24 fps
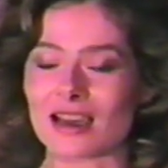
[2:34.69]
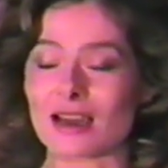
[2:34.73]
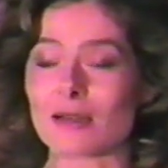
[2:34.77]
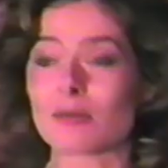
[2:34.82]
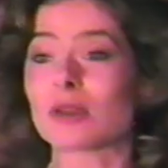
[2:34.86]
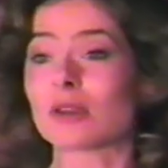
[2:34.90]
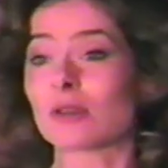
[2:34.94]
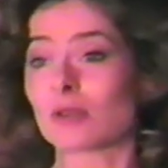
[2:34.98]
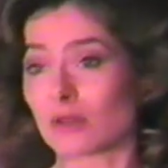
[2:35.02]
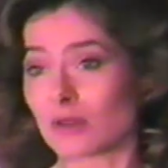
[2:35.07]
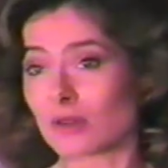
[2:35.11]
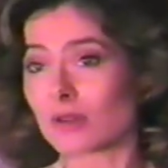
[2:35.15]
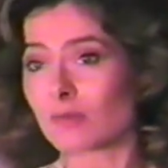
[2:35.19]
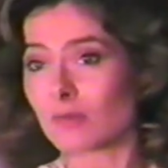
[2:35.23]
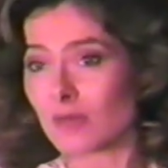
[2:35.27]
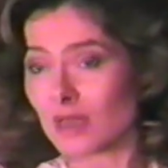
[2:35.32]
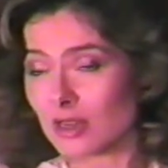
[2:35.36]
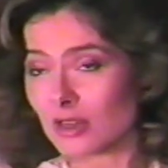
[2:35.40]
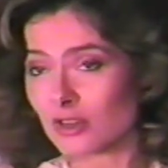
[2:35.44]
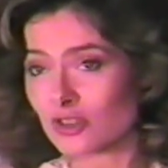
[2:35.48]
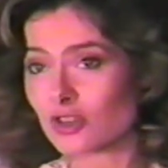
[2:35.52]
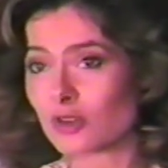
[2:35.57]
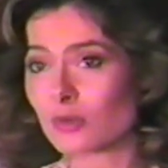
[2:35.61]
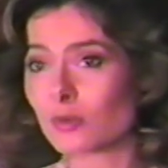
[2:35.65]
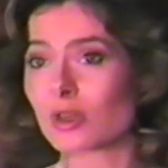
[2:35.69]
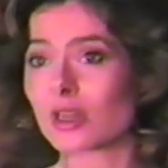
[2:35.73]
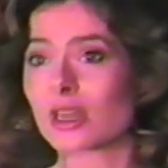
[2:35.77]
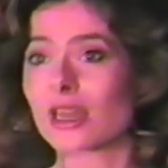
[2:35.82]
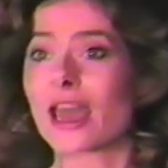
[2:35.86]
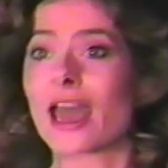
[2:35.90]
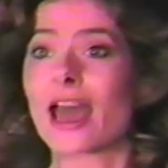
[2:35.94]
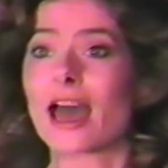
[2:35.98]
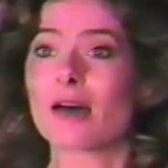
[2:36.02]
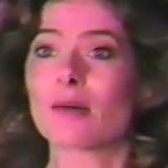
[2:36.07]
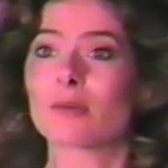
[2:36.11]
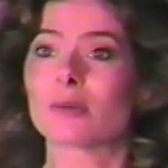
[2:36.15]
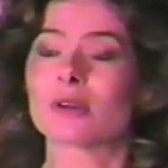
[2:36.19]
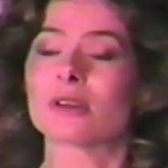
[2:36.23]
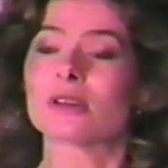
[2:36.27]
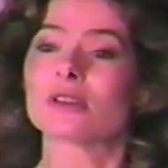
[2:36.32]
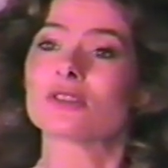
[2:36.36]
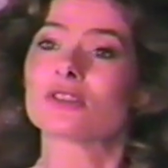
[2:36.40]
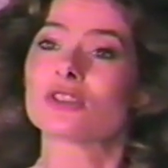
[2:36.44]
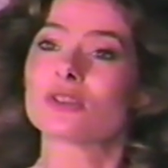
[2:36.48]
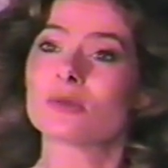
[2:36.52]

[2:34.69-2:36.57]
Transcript: I mean, she really happened.